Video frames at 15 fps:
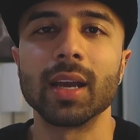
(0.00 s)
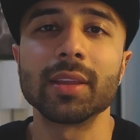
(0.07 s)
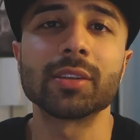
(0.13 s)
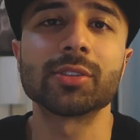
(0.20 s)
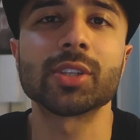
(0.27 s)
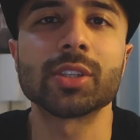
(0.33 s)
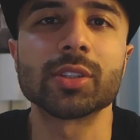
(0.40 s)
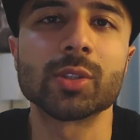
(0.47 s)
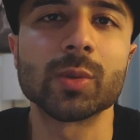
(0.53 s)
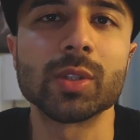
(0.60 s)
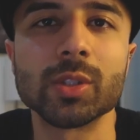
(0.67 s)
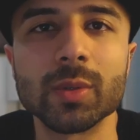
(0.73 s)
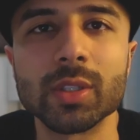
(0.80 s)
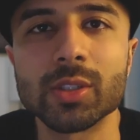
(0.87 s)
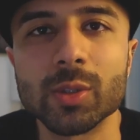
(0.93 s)
8th of January
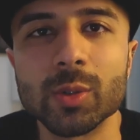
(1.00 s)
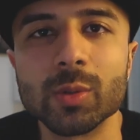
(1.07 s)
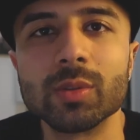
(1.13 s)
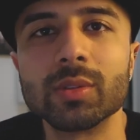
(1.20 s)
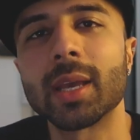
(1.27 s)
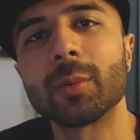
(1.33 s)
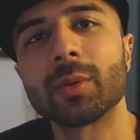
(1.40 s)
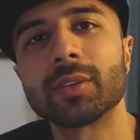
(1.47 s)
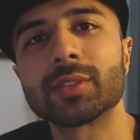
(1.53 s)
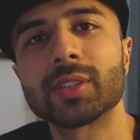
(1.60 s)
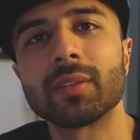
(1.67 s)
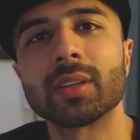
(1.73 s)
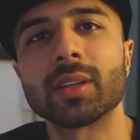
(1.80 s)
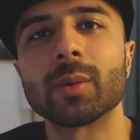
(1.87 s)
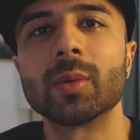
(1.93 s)
2022, day one of
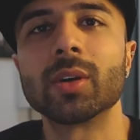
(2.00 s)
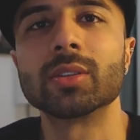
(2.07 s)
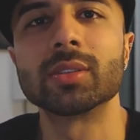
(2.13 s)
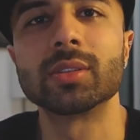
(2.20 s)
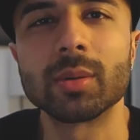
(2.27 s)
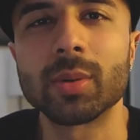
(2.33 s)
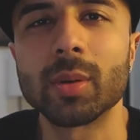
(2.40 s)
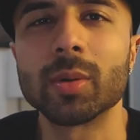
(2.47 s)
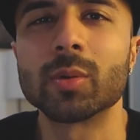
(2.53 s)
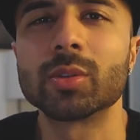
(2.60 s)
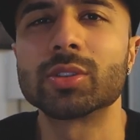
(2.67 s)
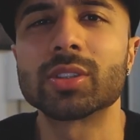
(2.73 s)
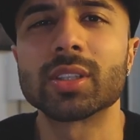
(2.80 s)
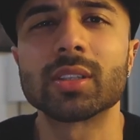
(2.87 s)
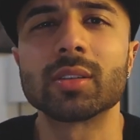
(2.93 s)
traveling the world. You're probably
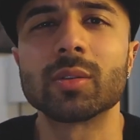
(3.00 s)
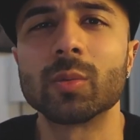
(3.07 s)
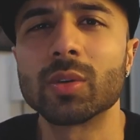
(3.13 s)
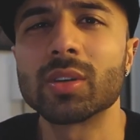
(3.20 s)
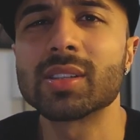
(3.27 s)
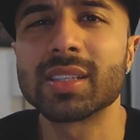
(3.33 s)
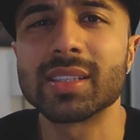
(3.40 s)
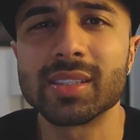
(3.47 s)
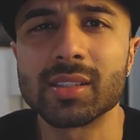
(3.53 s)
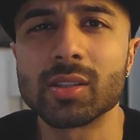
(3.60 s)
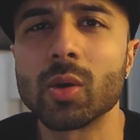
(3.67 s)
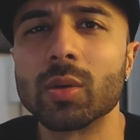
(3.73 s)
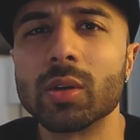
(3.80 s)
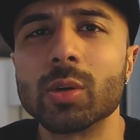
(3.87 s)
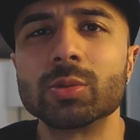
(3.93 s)
wondering, what does this
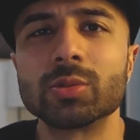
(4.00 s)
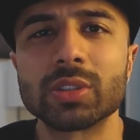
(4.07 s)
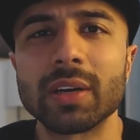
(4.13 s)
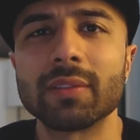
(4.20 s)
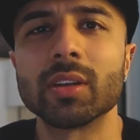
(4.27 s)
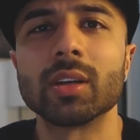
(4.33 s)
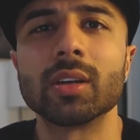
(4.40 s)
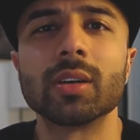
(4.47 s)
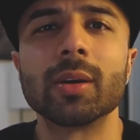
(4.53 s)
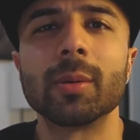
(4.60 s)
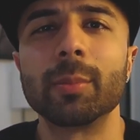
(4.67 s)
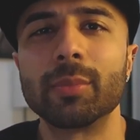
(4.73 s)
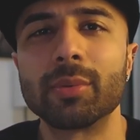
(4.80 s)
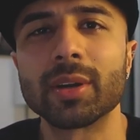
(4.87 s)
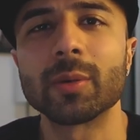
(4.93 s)
solo traveler
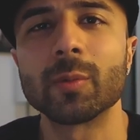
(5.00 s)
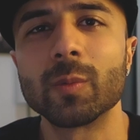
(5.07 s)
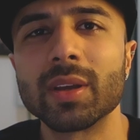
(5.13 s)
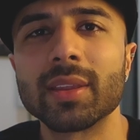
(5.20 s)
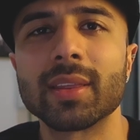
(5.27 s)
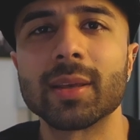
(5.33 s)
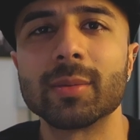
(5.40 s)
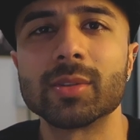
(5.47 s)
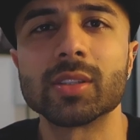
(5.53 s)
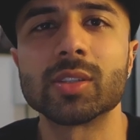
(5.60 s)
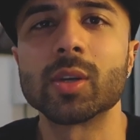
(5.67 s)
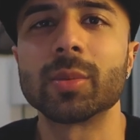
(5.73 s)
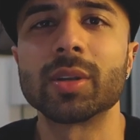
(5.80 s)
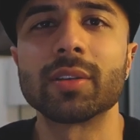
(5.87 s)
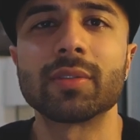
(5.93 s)
bring with him to
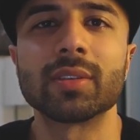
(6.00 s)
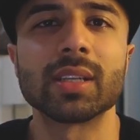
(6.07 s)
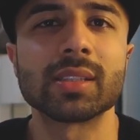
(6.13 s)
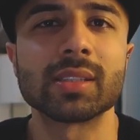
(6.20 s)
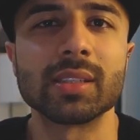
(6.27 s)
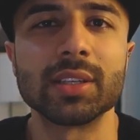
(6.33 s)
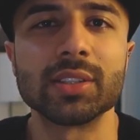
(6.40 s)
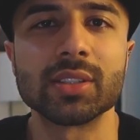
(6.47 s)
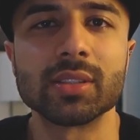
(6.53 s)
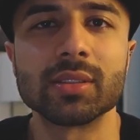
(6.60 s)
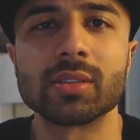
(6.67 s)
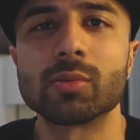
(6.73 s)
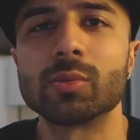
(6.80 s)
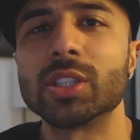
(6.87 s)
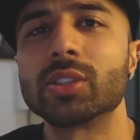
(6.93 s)
so many different
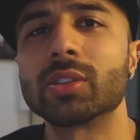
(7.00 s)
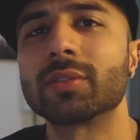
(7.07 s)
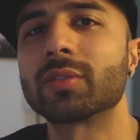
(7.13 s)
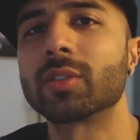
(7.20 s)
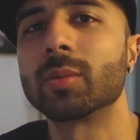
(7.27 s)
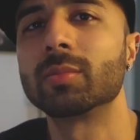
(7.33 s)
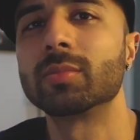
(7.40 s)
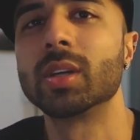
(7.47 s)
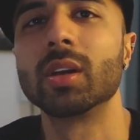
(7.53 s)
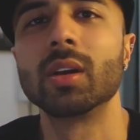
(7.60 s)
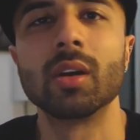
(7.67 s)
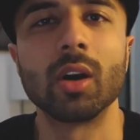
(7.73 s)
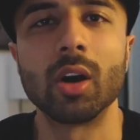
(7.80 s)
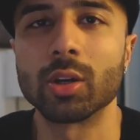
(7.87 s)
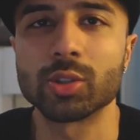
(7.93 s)
destinations, ranging from
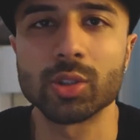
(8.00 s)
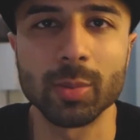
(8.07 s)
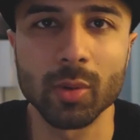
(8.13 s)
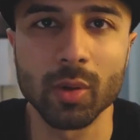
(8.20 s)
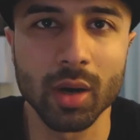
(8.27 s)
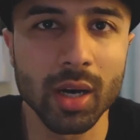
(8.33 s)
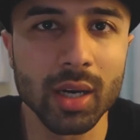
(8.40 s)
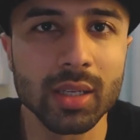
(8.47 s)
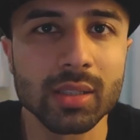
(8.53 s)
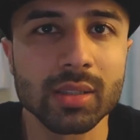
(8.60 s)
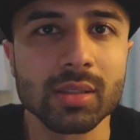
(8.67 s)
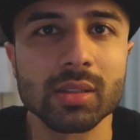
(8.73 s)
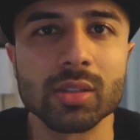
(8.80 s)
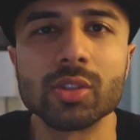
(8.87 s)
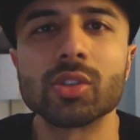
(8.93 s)
hot tropical
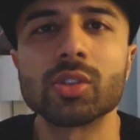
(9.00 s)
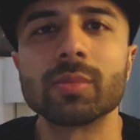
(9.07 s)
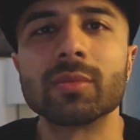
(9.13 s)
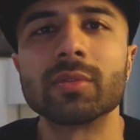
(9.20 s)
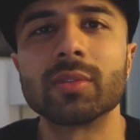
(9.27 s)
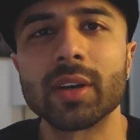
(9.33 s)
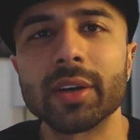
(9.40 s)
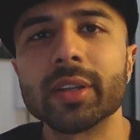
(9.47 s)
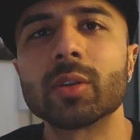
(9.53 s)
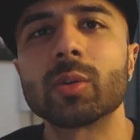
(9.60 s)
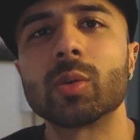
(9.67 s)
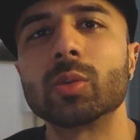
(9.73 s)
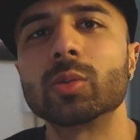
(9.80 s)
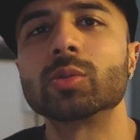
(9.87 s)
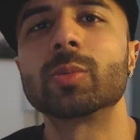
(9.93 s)
islands to some very
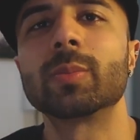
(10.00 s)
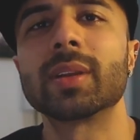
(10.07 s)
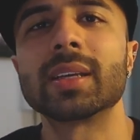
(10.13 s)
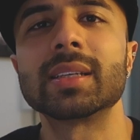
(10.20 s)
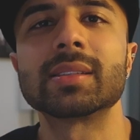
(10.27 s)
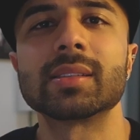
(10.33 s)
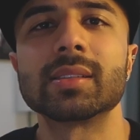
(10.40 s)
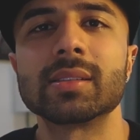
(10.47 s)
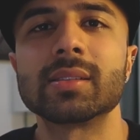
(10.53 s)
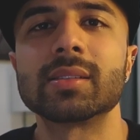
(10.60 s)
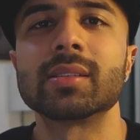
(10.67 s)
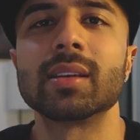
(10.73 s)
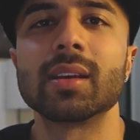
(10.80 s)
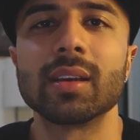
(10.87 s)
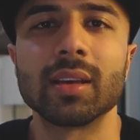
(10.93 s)
cold
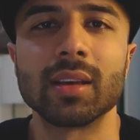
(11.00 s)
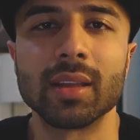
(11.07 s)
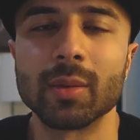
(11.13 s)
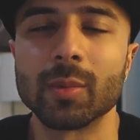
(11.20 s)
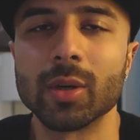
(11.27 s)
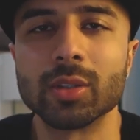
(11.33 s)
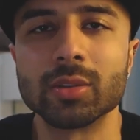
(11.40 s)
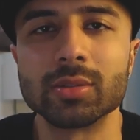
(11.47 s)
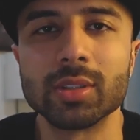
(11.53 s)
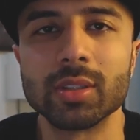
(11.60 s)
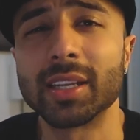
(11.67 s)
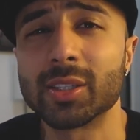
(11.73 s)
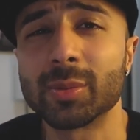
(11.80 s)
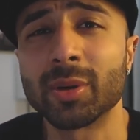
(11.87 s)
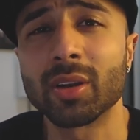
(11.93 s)
places in the world? I
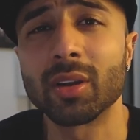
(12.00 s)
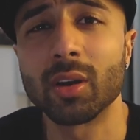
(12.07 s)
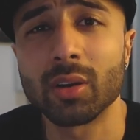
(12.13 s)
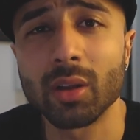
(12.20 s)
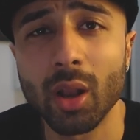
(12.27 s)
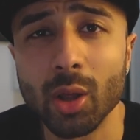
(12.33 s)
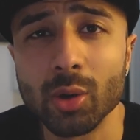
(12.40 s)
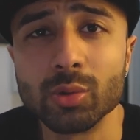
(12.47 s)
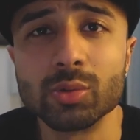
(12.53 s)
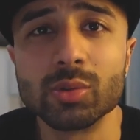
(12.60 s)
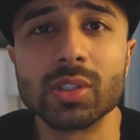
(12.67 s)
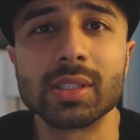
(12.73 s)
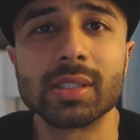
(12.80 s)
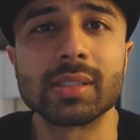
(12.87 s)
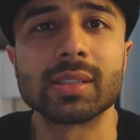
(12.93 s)
need to bring a lot of
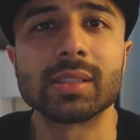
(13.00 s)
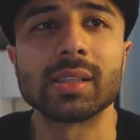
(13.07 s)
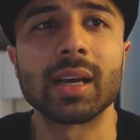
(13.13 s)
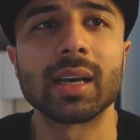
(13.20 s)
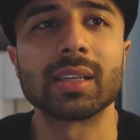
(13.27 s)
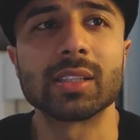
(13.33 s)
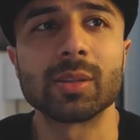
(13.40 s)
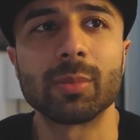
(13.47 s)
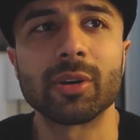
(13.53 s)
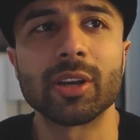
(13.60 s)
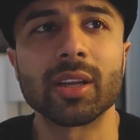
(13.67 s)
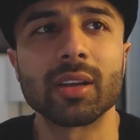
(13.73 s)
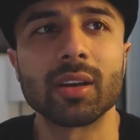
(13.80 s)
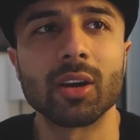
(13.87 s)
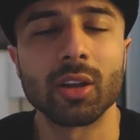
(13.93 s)
clothes, I need to
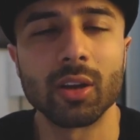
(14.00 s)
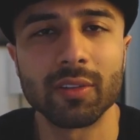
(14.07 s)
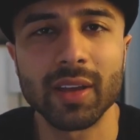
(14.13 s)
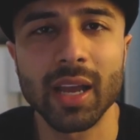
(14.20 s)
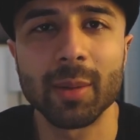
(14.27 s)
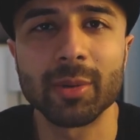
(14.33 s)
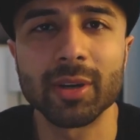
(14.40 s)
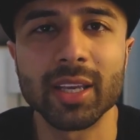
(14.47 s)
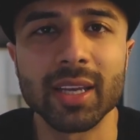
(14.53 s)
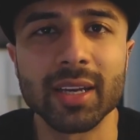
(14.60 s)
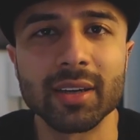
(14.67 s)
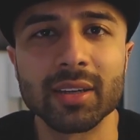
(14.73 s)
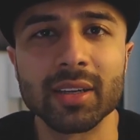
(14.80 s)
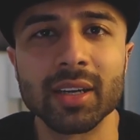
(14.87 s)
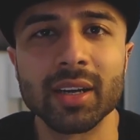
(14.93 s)
bring a lot of camera
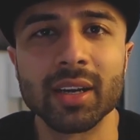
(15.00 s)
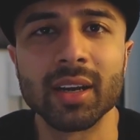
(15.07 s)
gear.